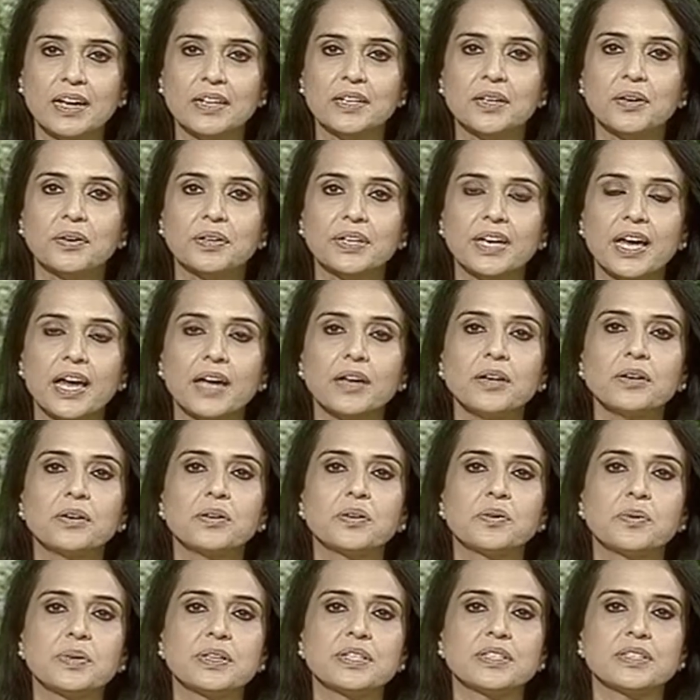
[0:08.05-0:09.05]
Glenda
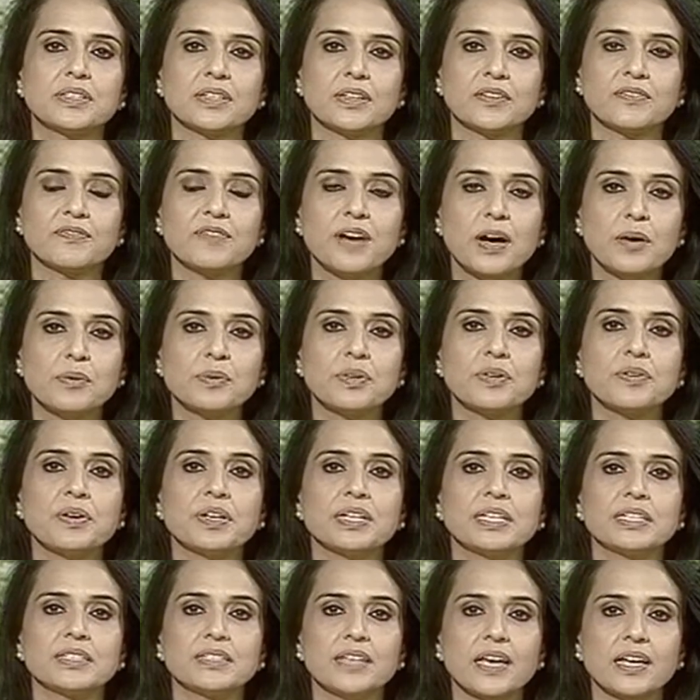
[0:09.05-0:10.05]
Eoyang, who is the
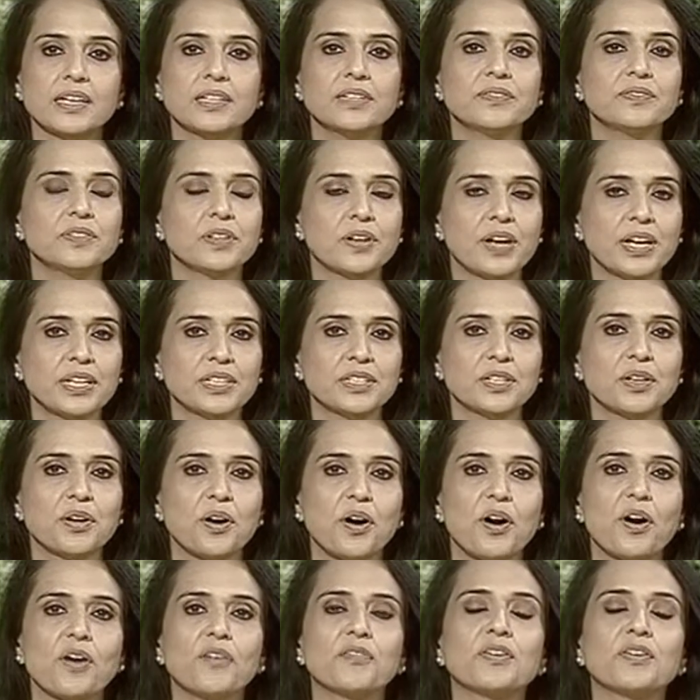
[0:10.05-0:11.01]
founder and executive director